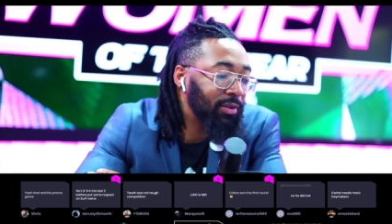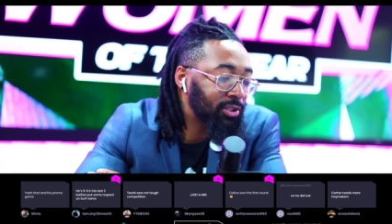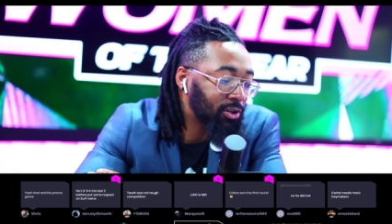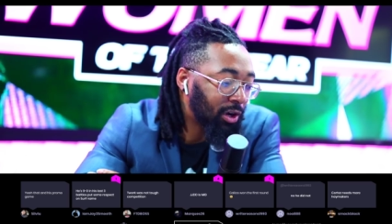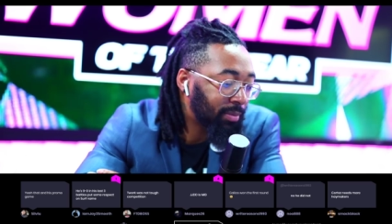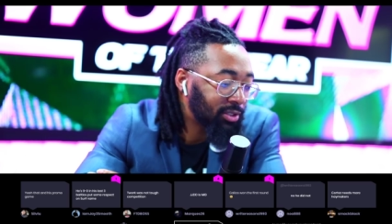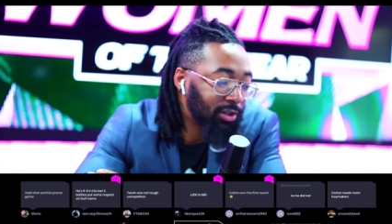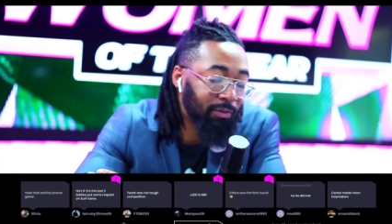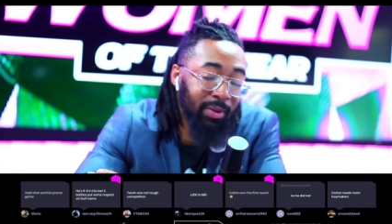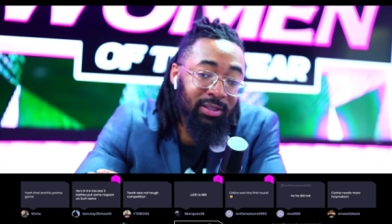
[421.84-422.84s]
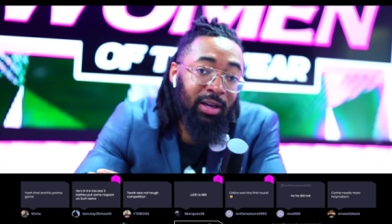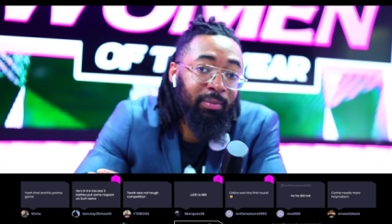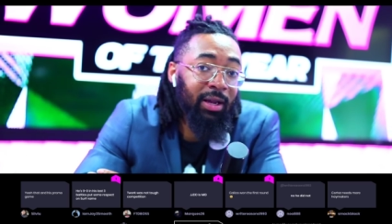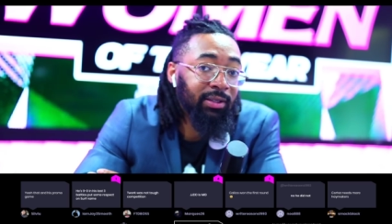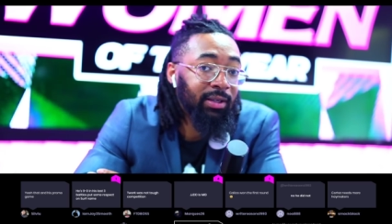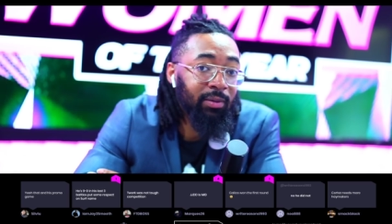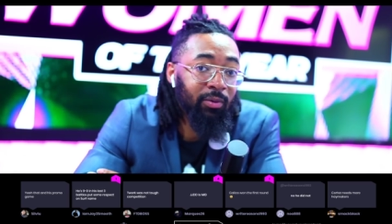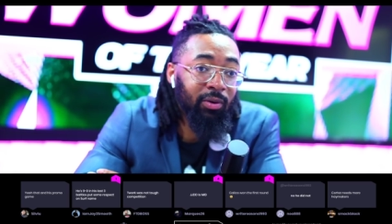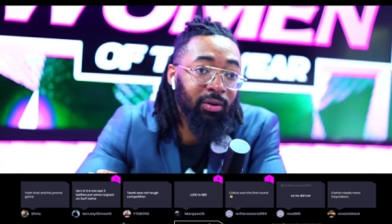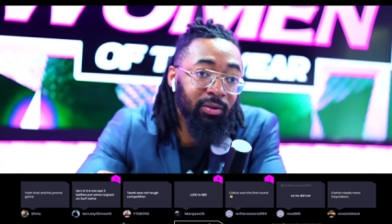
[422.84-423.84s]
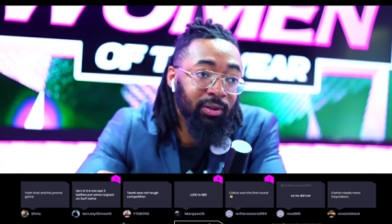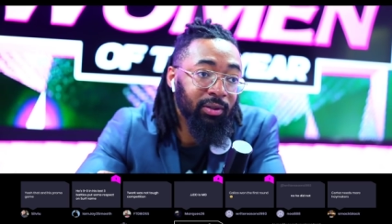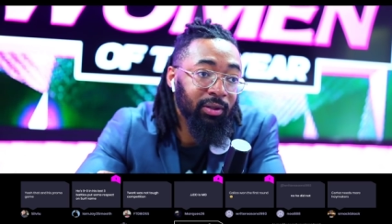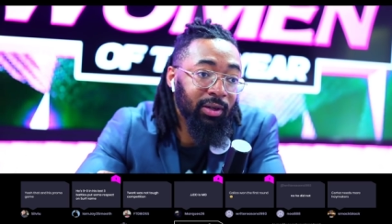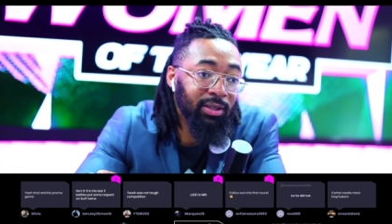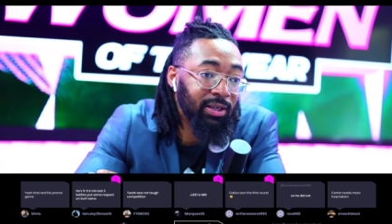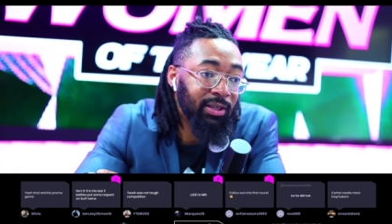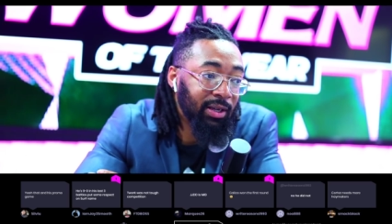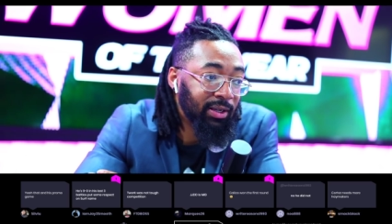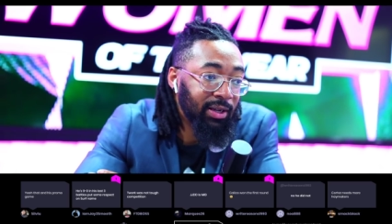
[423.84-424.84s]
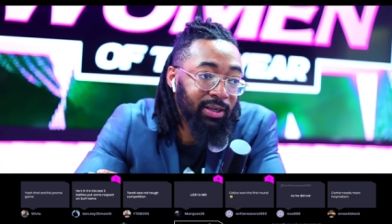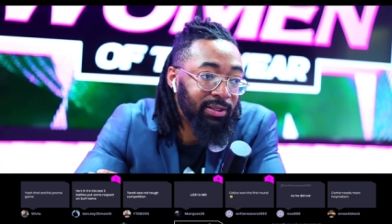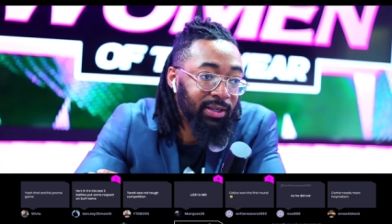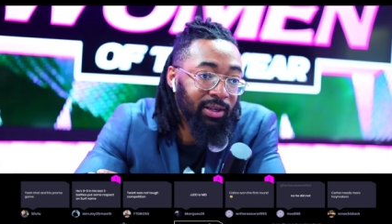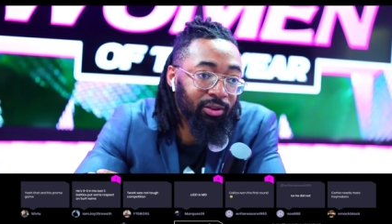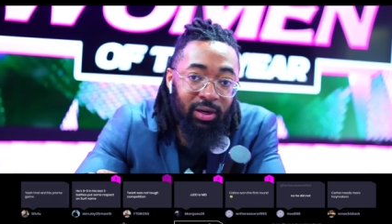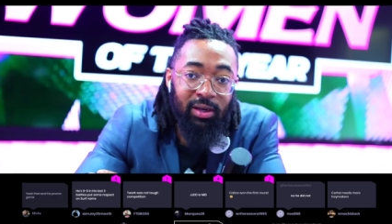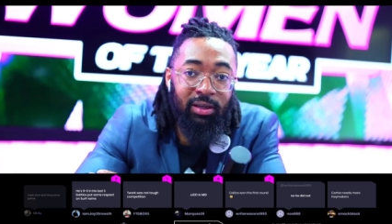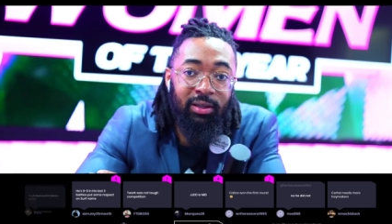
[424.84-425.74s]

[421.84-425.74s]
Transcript: talk about Surf messing up like that anymore. Cause he again he did three.